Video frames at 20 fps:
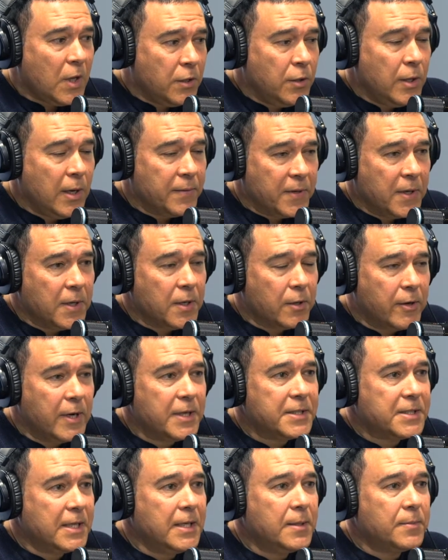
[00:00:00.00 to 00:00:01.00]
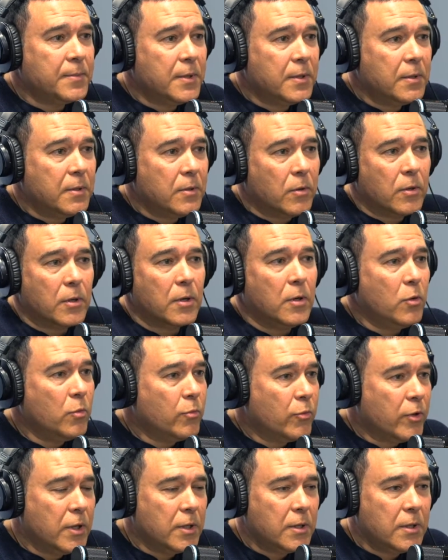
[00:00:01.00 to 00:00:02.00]
you have to hit a grand slam or a
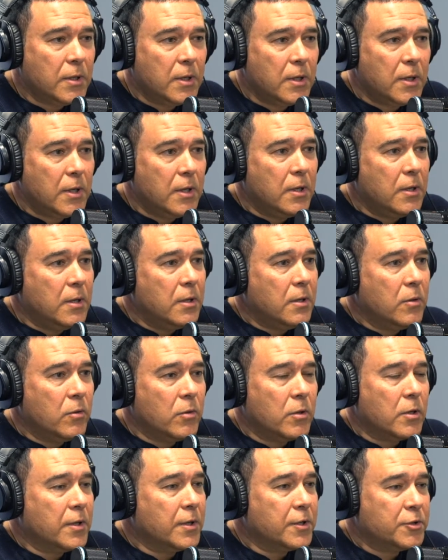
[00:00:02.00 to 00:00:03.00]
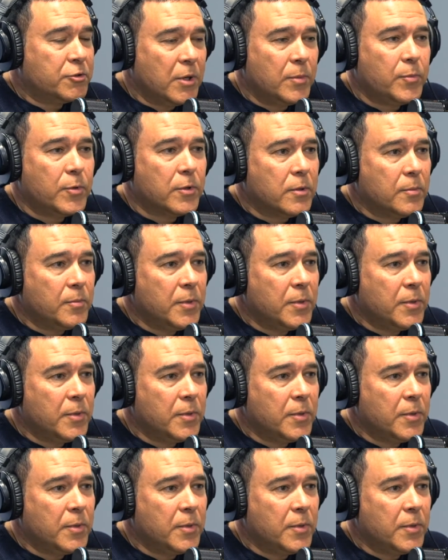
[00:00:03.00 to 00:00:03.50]
home run, or the triple.